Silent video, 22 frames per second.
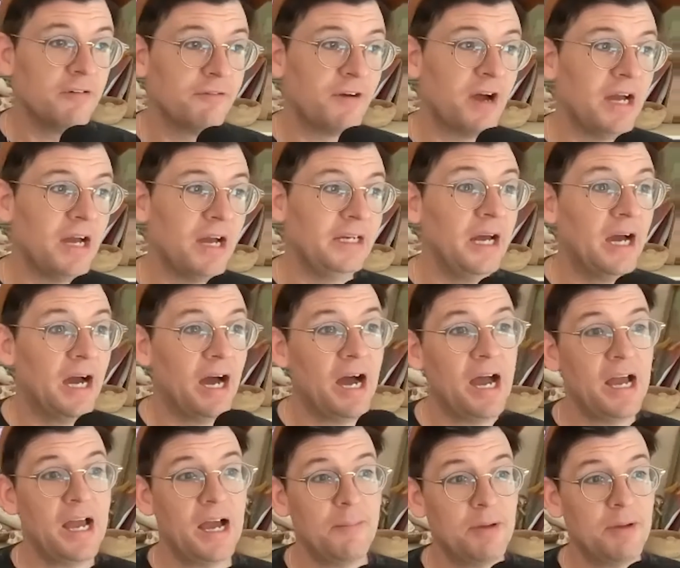Fine.
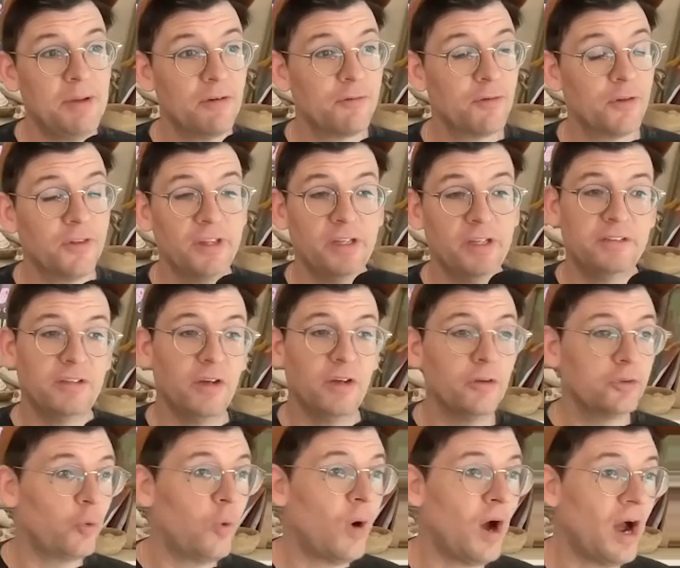Hi, I'm here for the
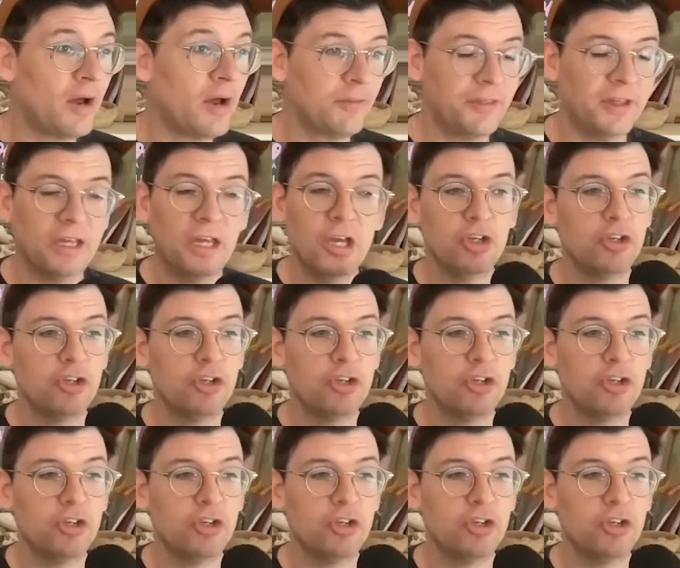adult choir thing.